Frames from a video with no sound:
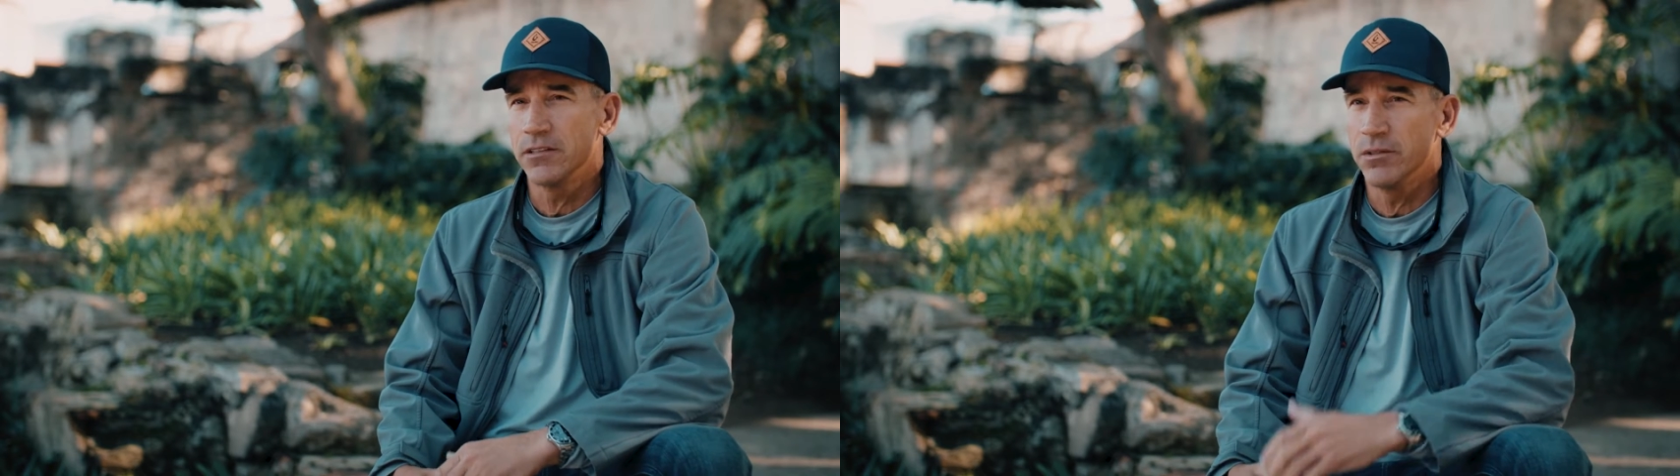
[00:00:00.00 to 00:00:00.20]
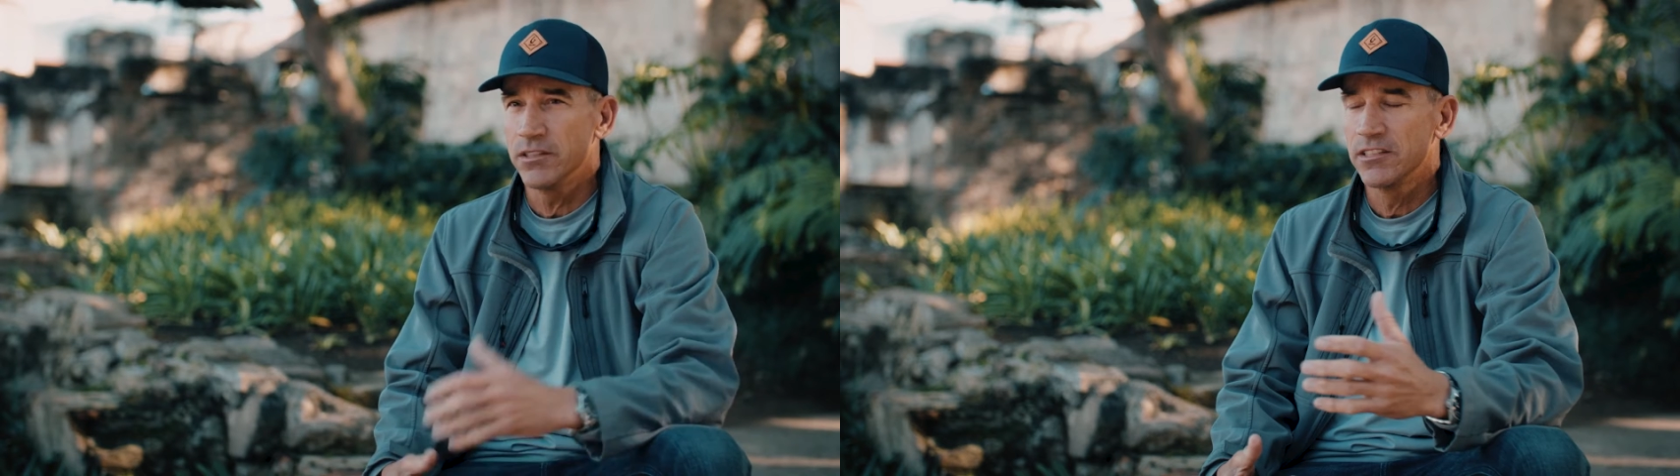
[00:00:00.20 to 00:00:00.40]

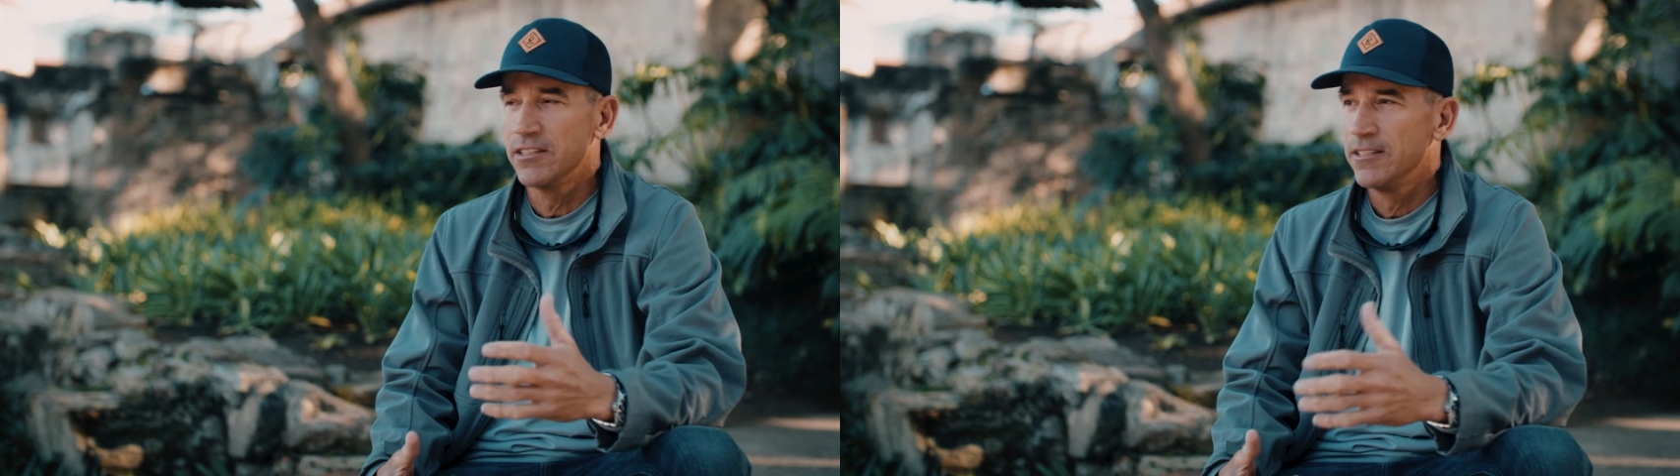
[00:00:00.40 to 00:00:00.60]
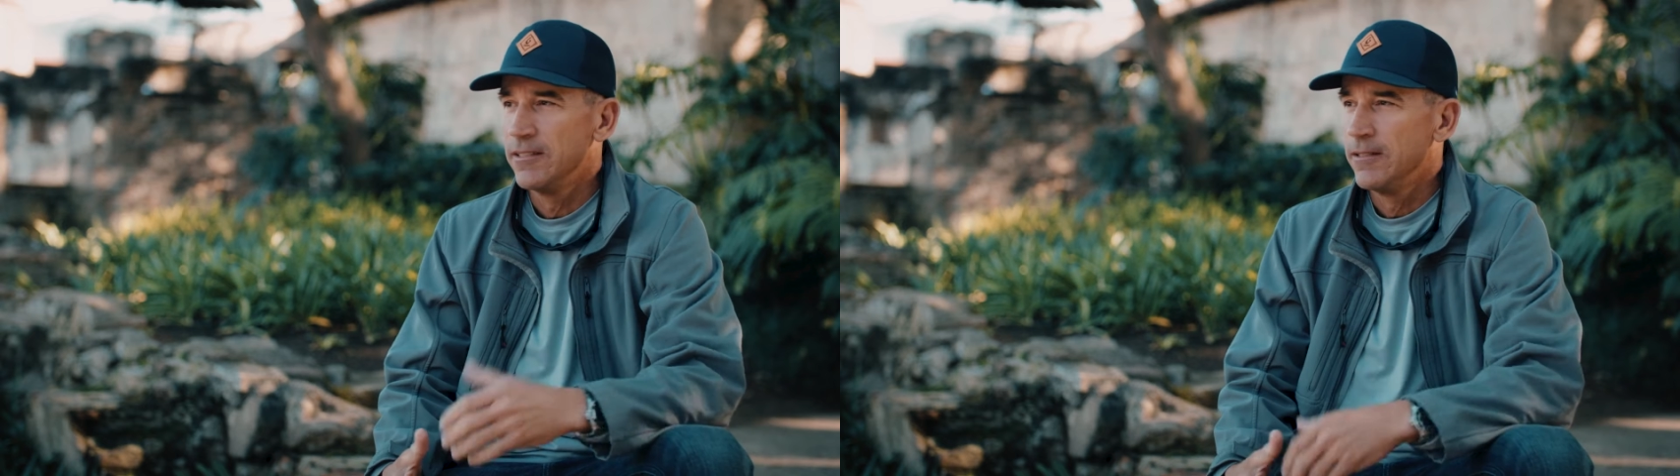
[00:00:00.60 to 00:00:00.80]
Which,
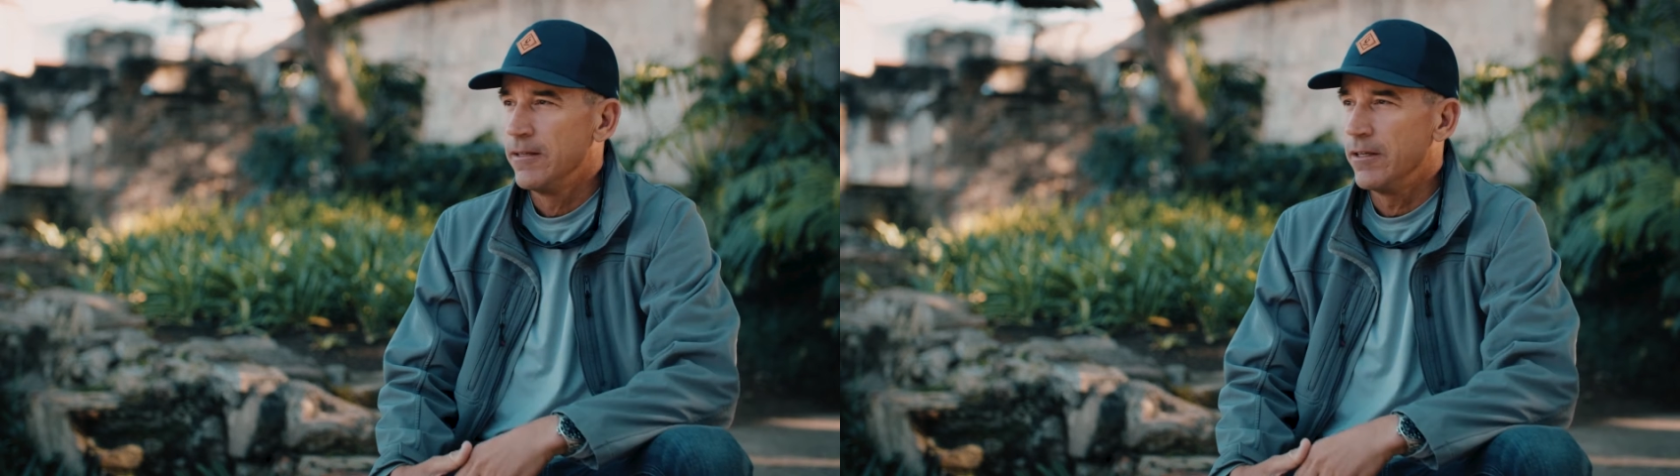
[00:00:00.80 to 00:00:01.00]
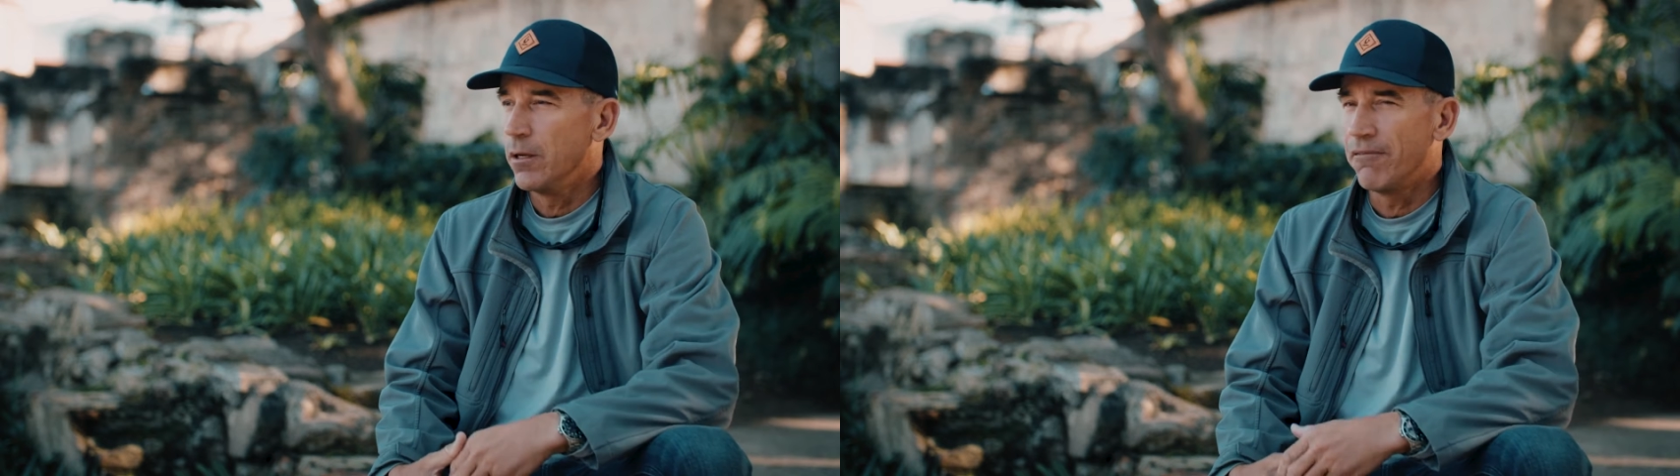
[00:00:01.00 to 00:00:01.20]

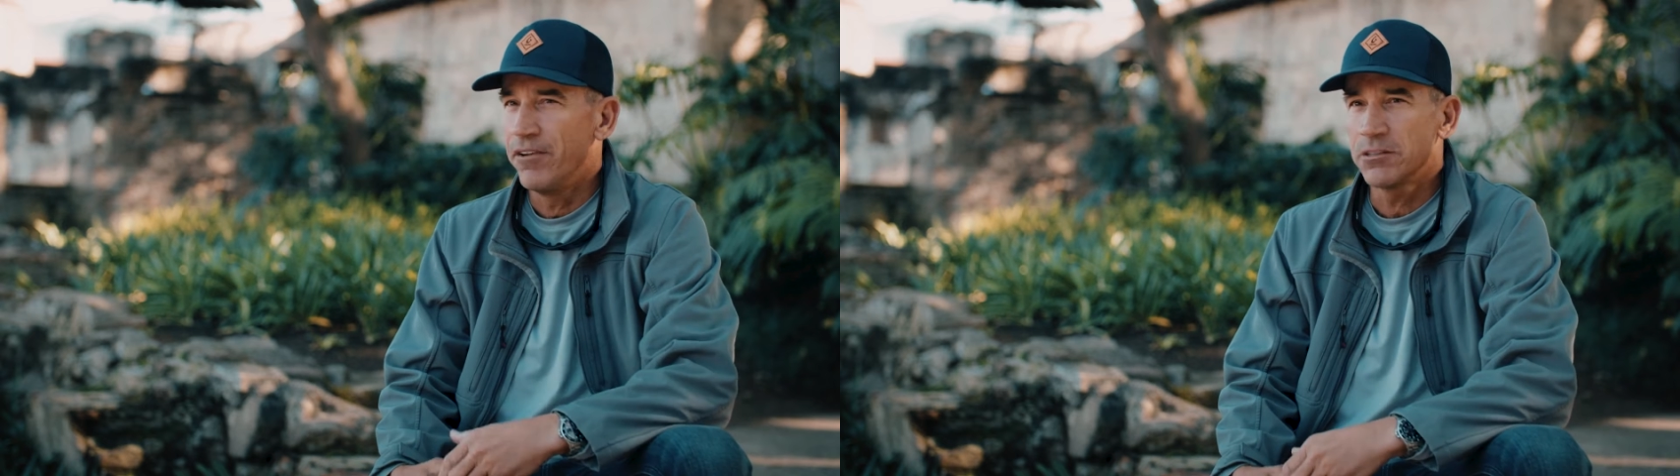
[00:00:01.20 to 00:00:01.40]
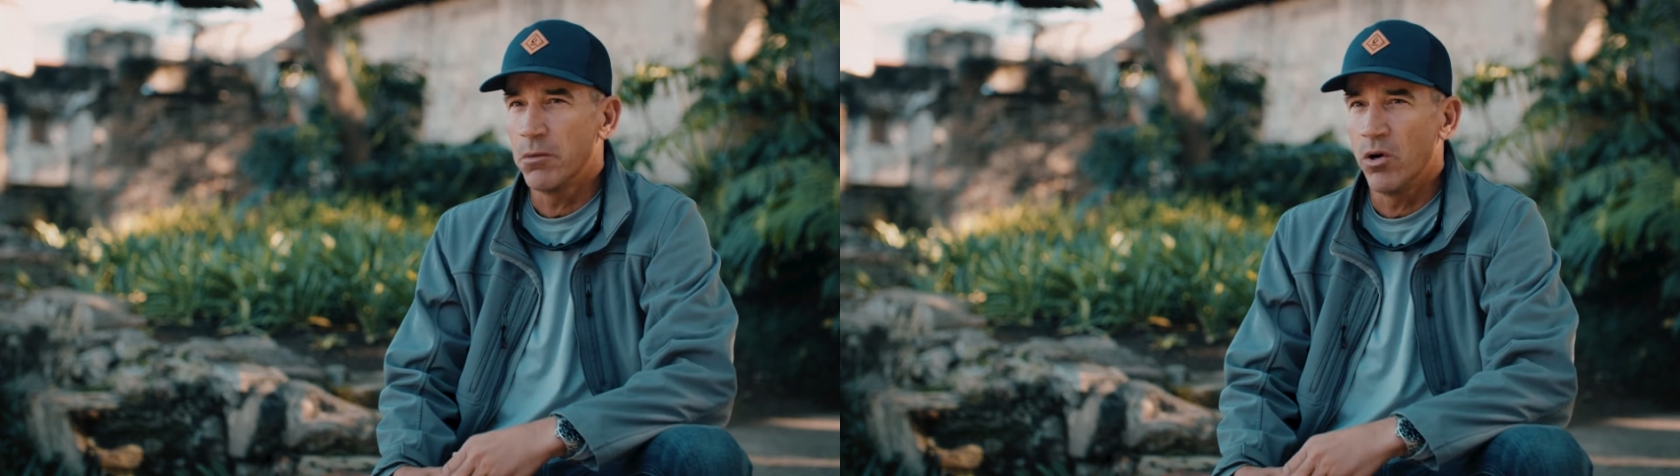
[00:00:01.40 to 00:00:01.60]
you know, I fished my